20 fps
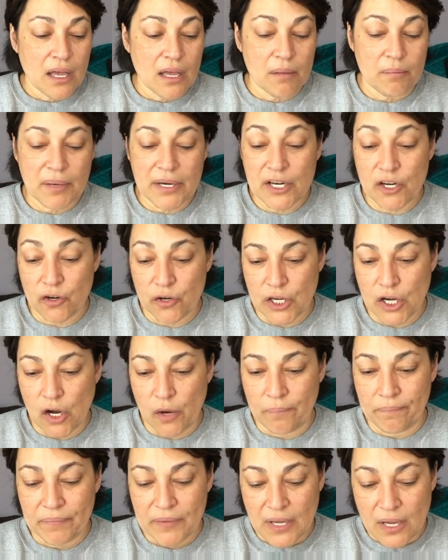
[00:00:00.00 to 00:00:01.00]
But here you go.
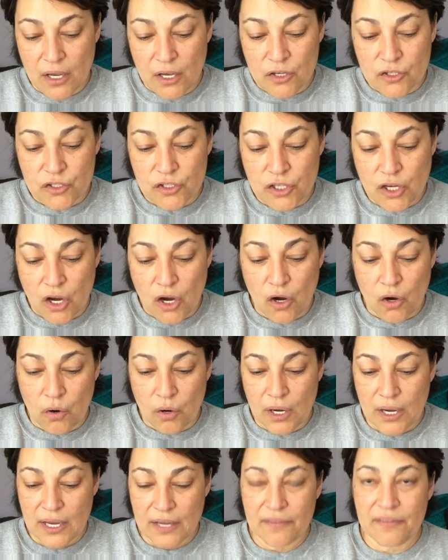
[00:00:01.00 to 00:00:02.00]
So
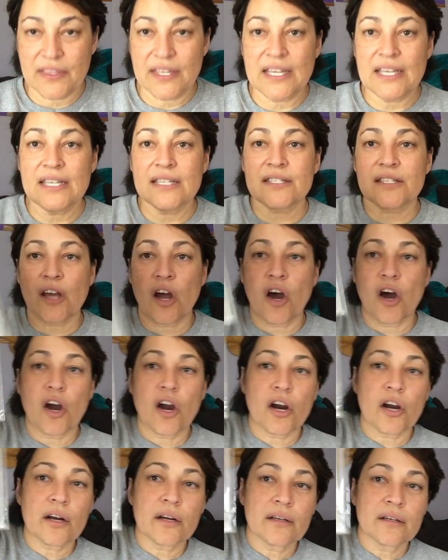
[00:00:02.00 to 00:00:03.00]
these
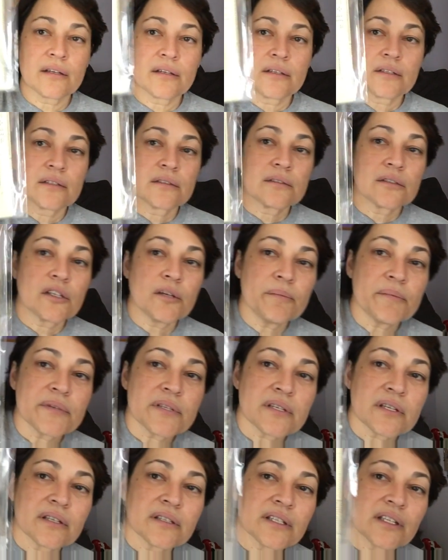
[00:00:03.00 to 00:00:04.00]
are,
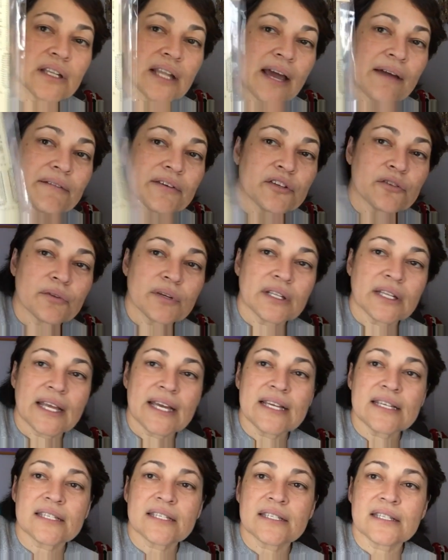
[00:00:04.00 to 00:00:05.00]
oops, the Lavender and
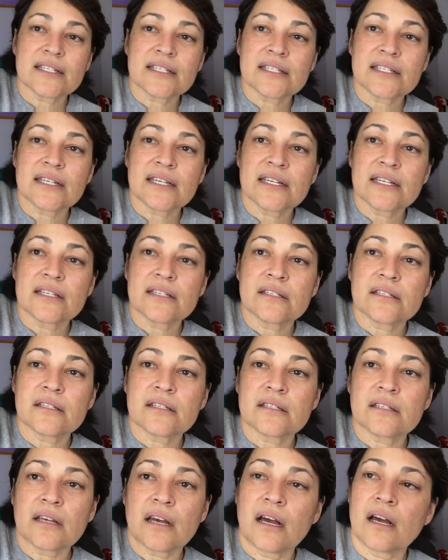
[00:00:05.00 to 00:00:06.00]
Lace. This
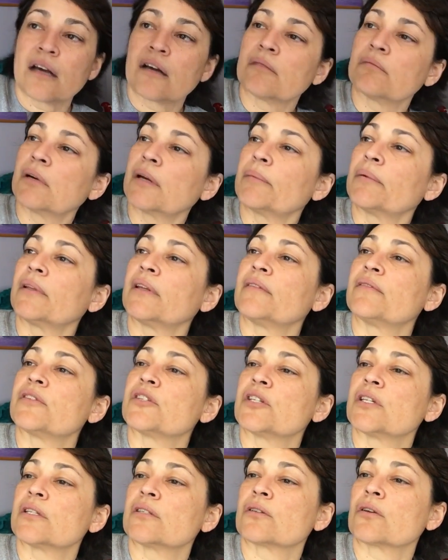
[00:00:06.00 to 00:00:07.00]
is, I believe
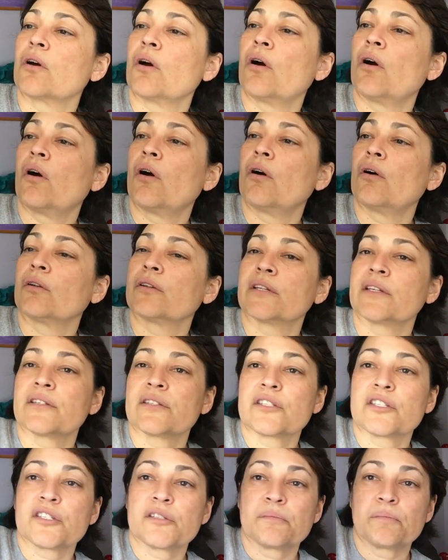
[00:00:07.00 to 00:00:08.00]
she is called
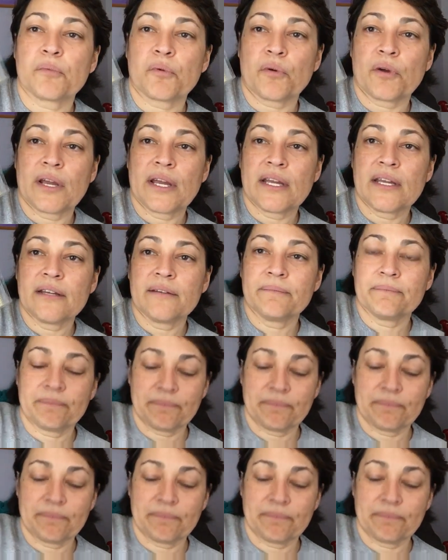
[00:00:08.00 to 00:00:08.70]
Spring.